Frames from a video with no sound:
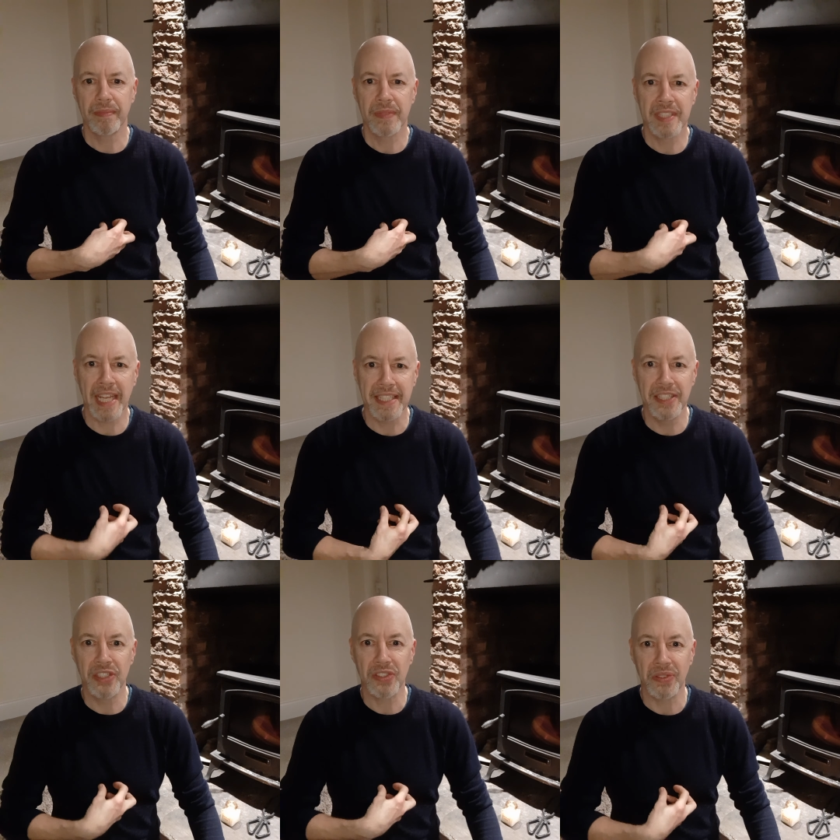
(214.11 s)

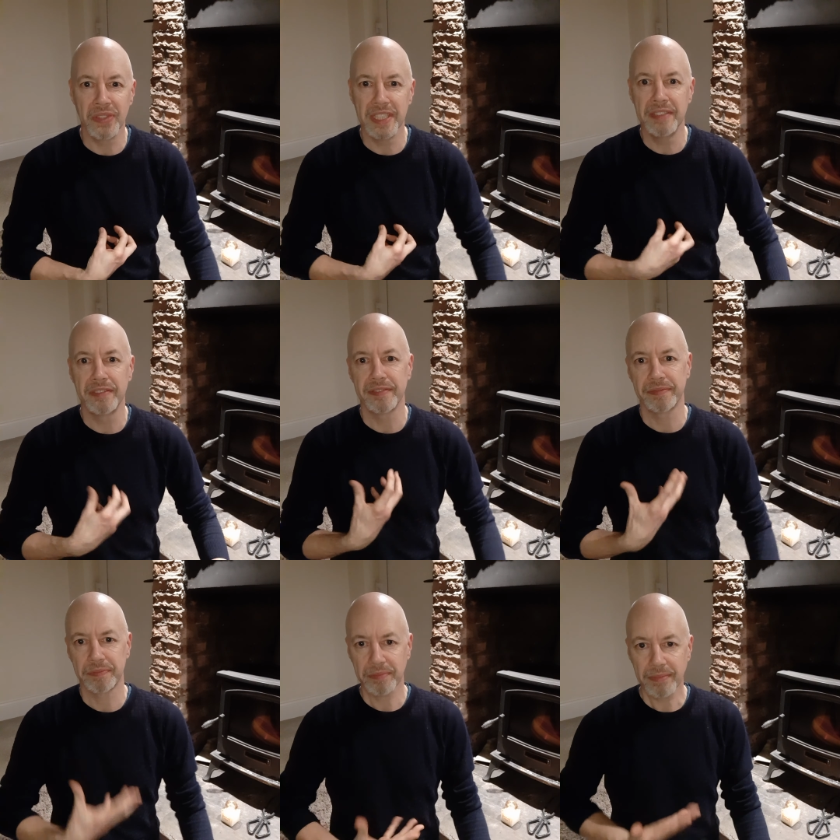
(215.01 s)
sadness, grief,
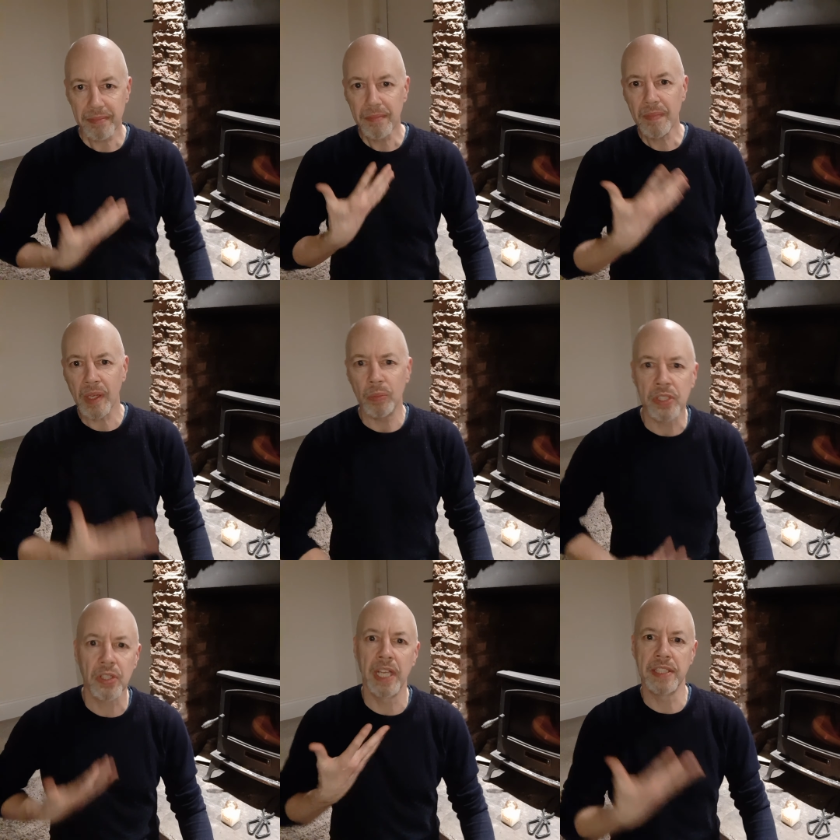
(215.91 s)
and we're
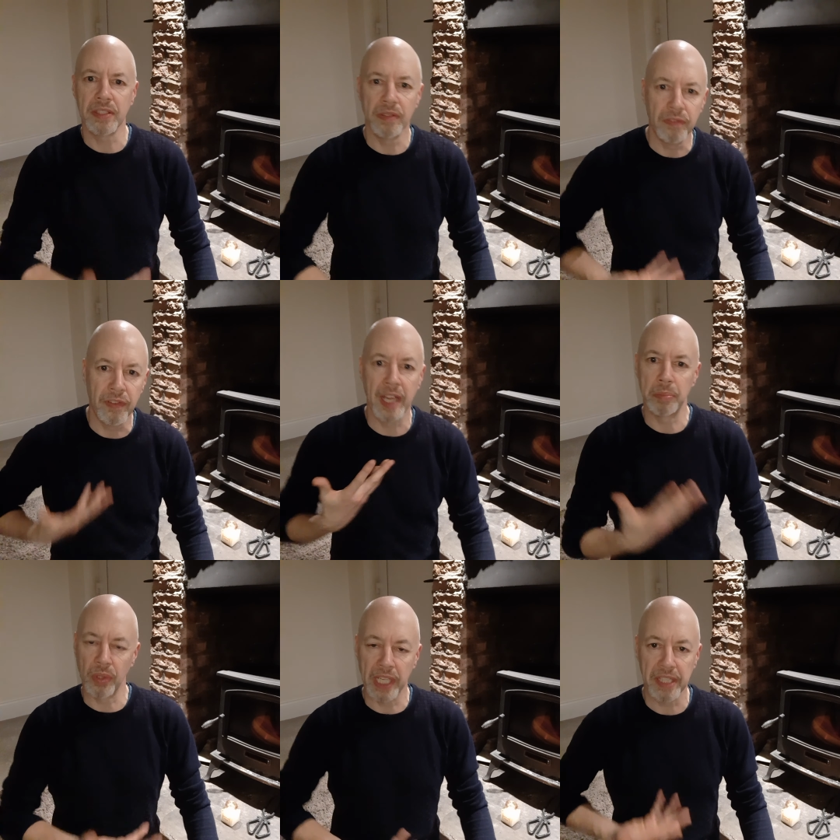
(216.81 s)
trying to
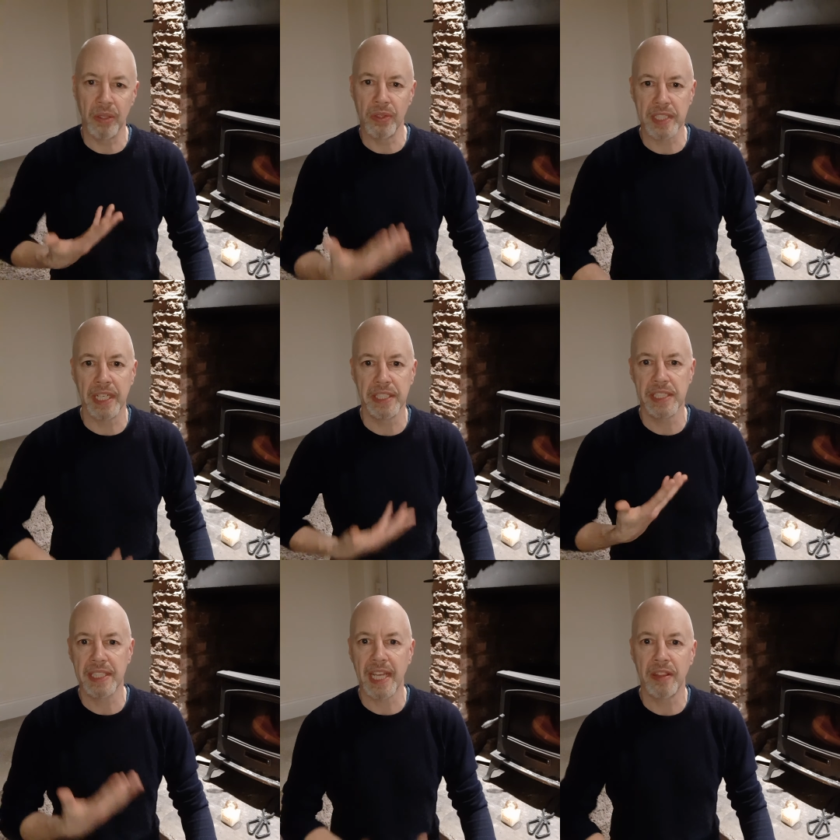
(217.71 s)
vibrate those
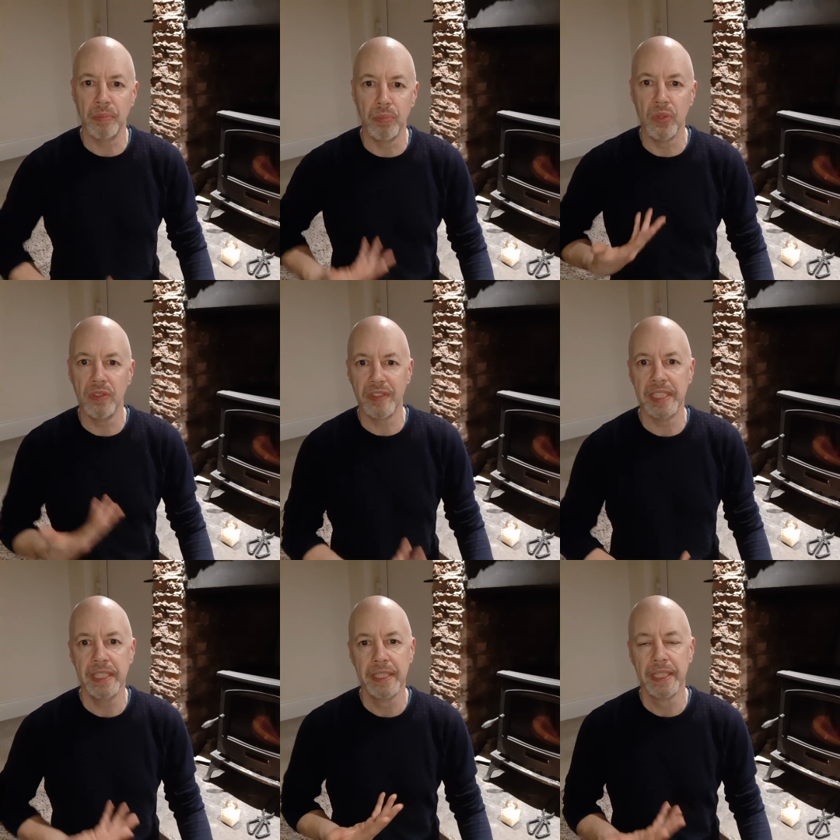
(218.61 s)
energies, get them moving.